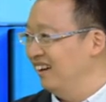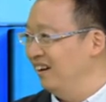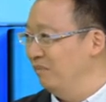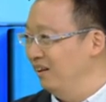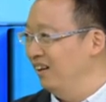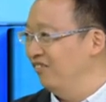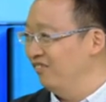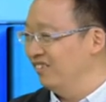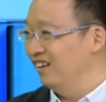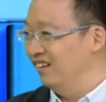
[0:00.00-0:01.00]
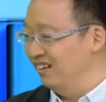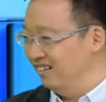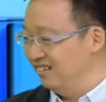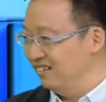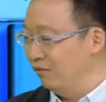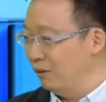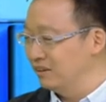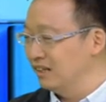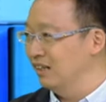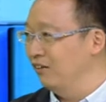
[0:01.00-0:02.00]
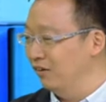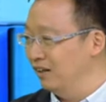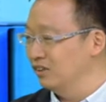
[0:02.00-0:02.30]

I believe the the representative from